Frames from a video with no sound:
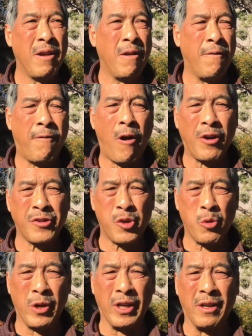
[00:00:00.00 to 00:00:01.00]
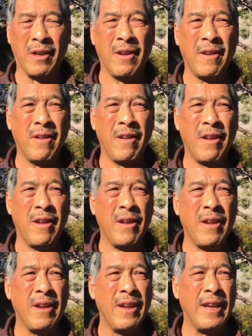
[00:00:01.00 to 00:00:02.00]
fostering
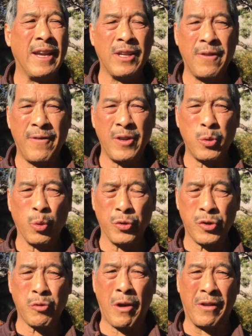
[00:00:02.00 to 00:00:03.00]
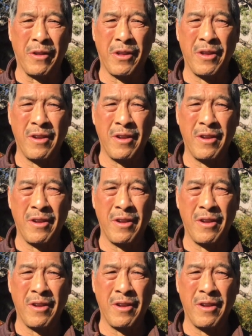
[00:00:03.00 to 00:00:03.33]
individual strength,